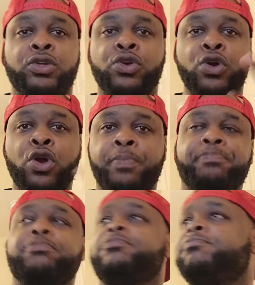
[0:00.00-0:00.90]

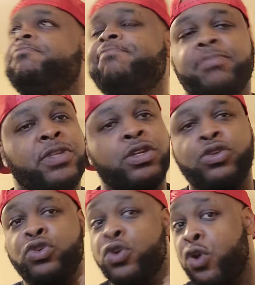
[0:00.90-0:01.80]
Yerp.
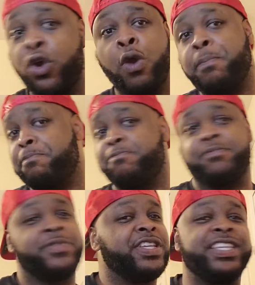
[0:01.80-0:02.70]
Yerp.
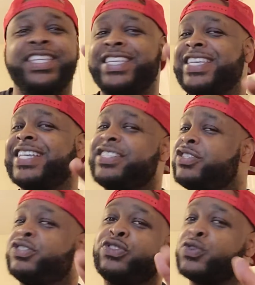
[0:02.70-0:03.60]

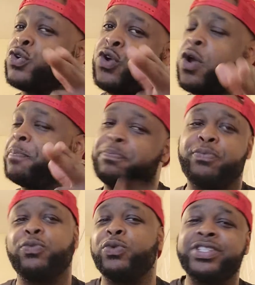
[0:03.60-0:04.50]
Yerp.
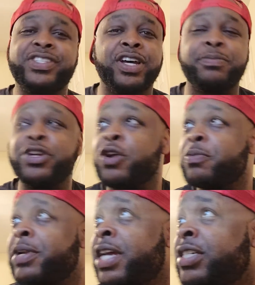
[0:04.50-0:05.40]
What's up,
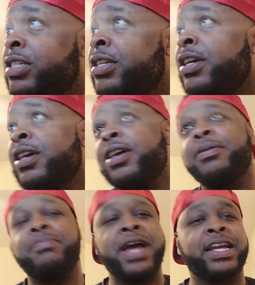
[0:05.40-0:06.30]
Yerp Nation?
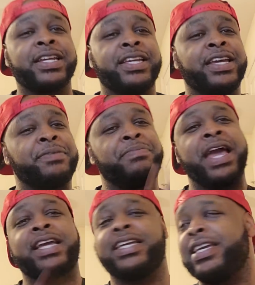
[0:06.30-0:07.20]
Back
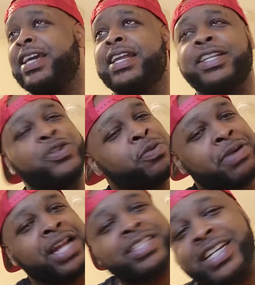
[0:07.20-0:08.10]
again. I do
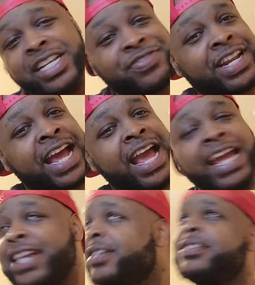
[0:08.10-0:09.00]
apologize for the
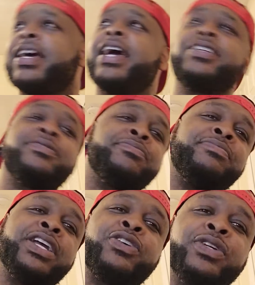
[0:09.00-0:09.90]
hiatus. Had
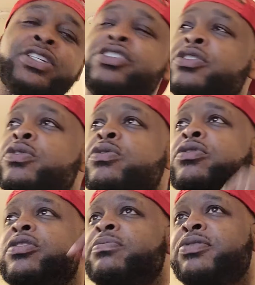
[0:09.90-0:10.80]
some medical
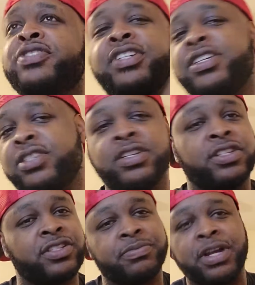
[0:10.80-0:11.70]
issues, some
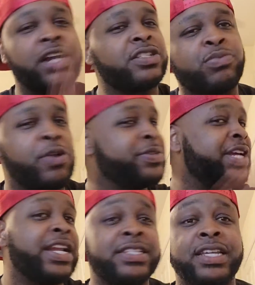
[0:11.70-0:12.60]
procedures, and some doctor's
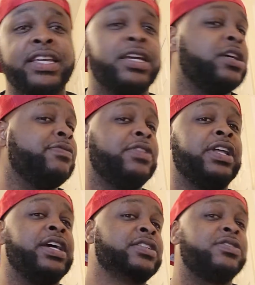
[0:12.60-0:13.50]
appointments I had to take care of the
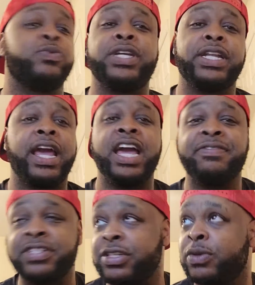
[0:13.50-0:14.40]
last week and a
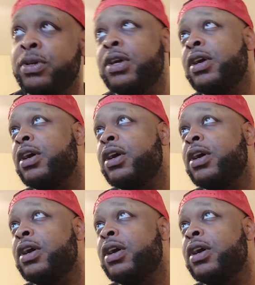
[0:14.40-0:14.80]
half or so.